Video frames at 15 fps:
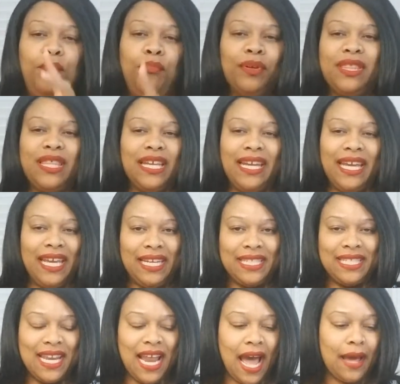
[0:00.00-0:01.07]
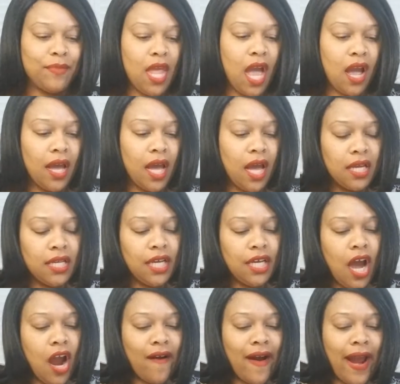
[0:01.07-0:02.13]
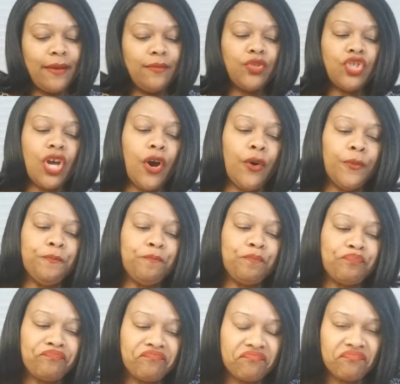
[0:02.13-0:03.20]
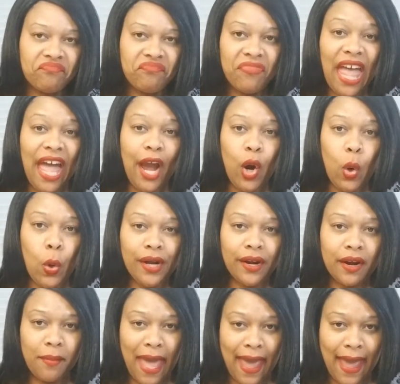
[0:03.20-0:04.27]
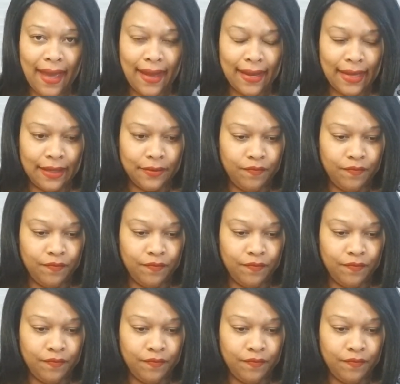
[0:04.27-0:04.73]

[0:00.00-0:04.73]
but then again, it's not. All right, so I ordered a bag.